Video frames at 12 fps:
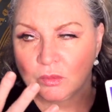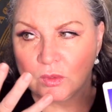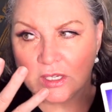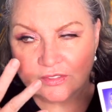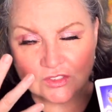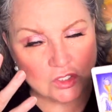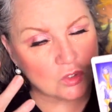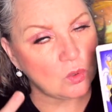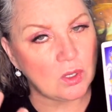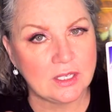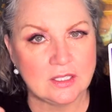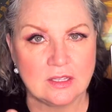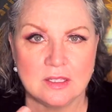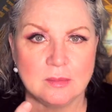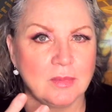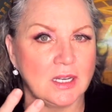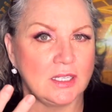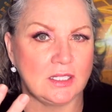We have to quieten the
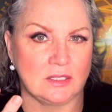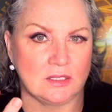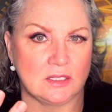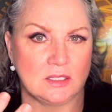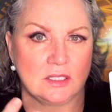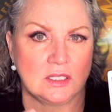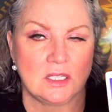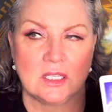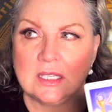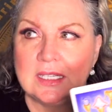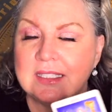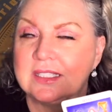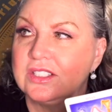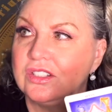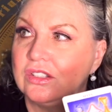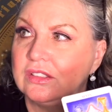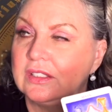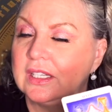mind. It's
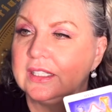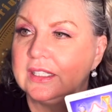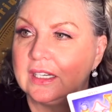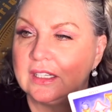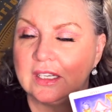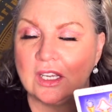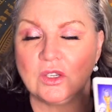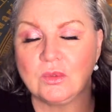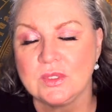not like, I